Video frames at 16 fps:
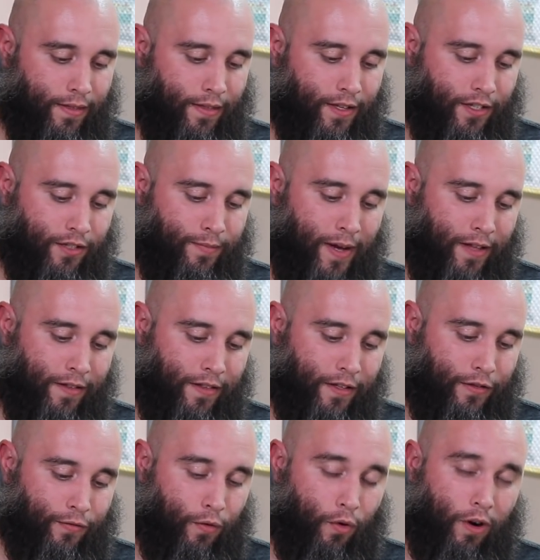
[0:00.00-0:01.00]
This month
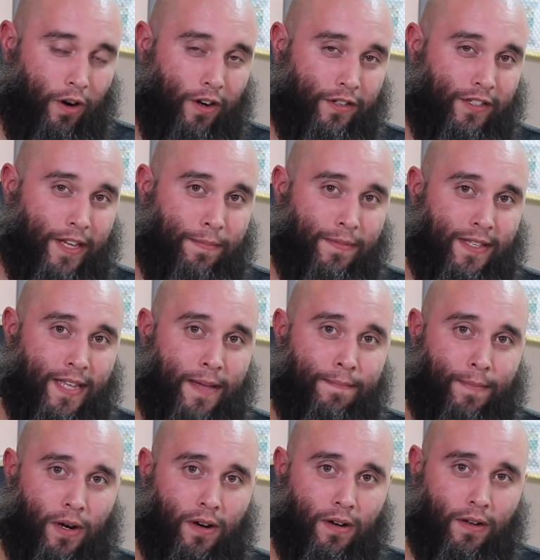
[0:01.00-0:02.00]
is for
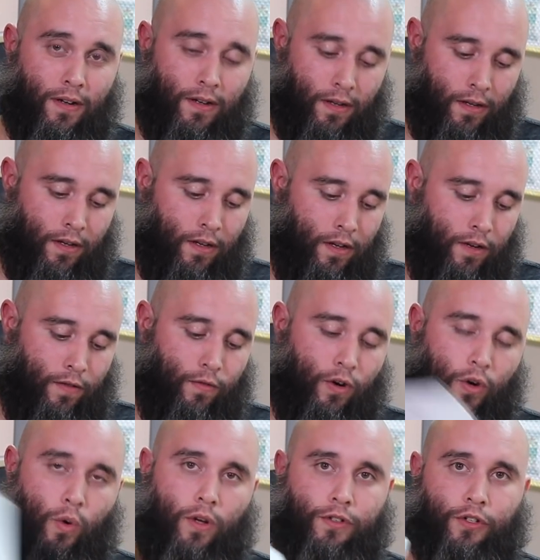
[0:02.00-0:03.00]
September
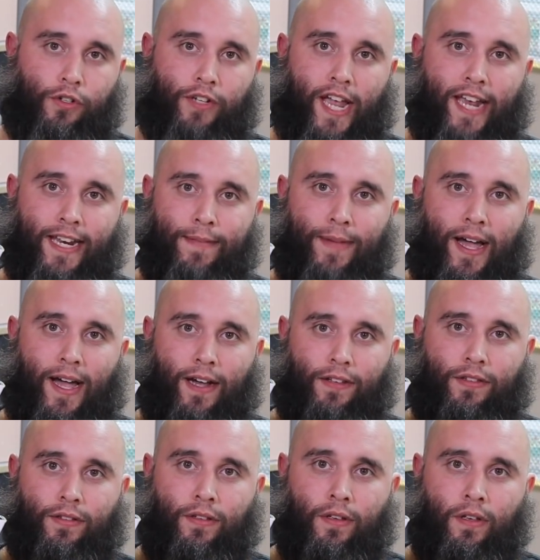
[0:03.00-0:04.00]
for Quilter's Candy
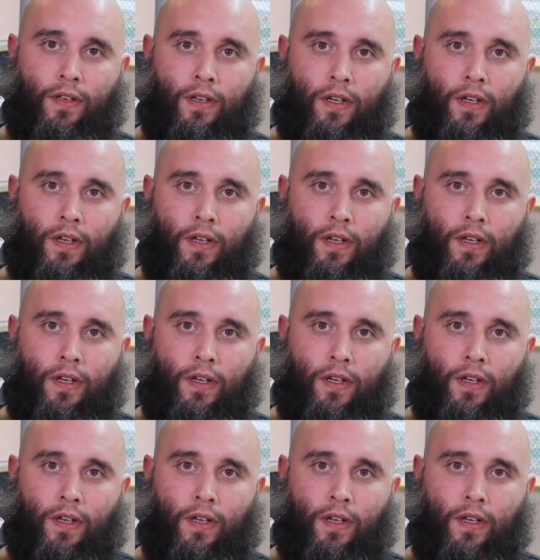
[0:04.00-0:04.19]
Box.